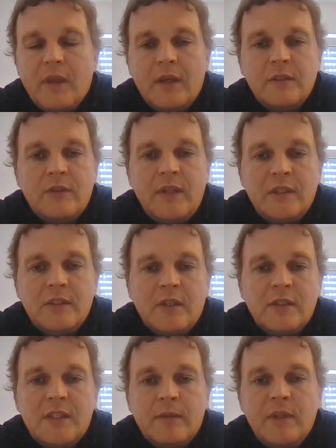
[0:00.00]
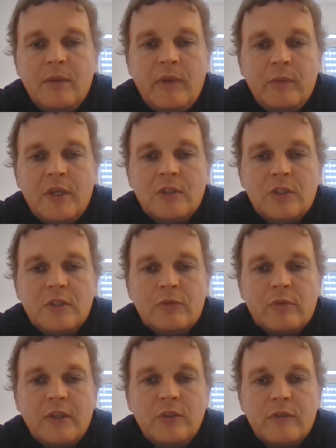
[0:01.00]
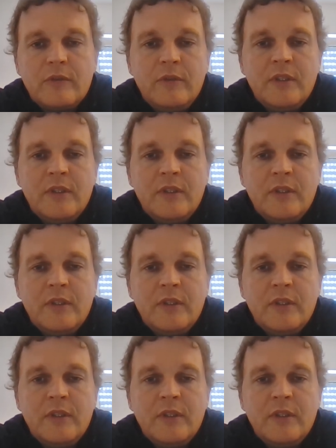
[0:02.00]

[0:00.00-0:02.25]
and so that's not something where we can just rush through